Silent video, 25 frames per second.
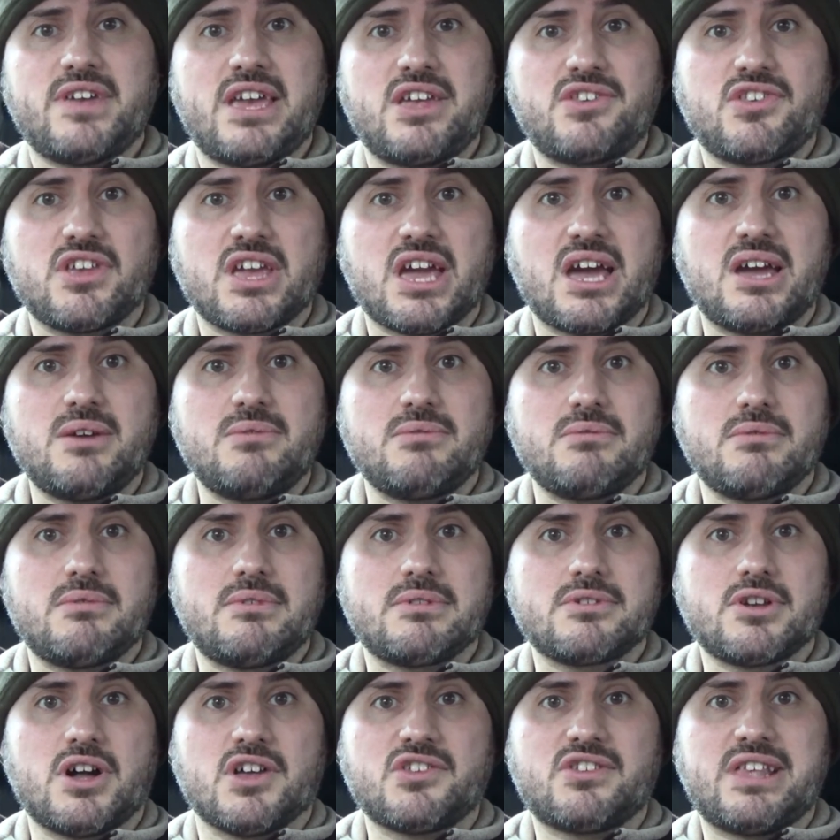years ago.
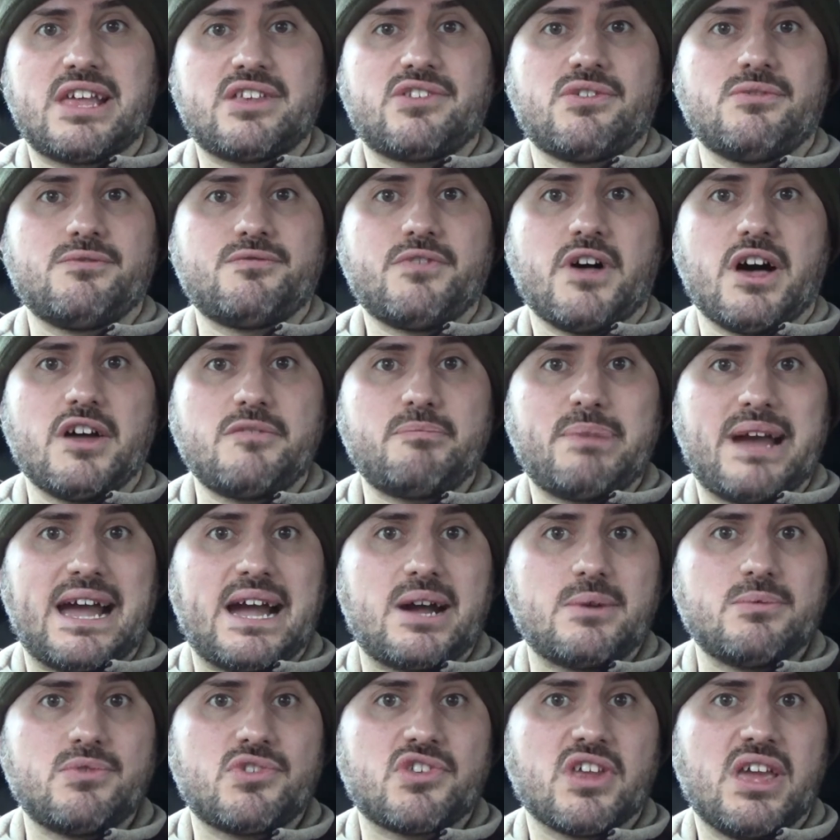Cost less than
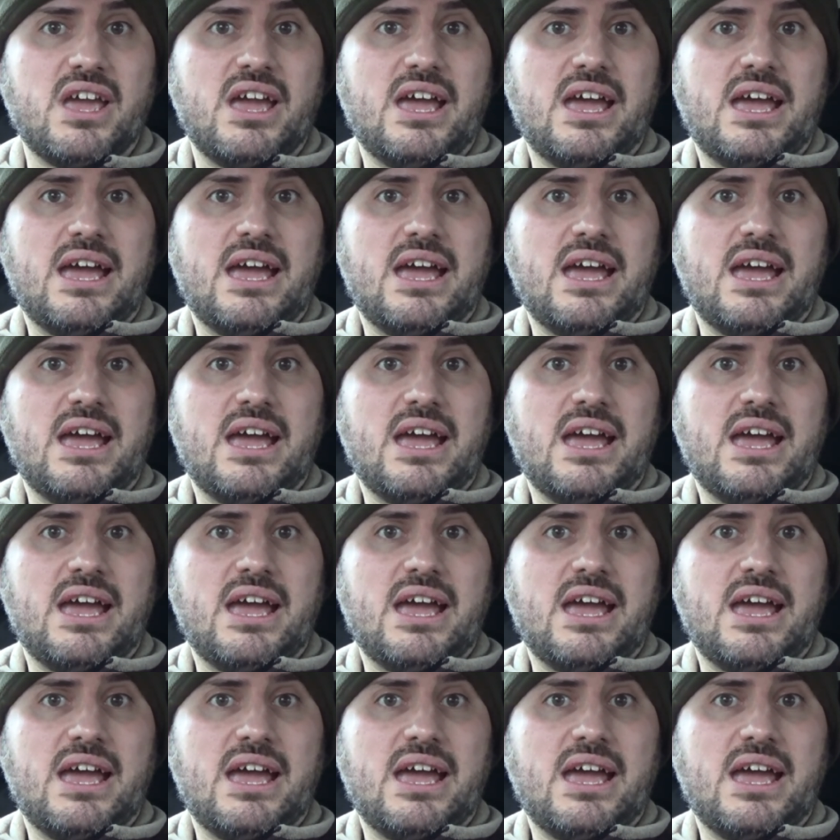£5,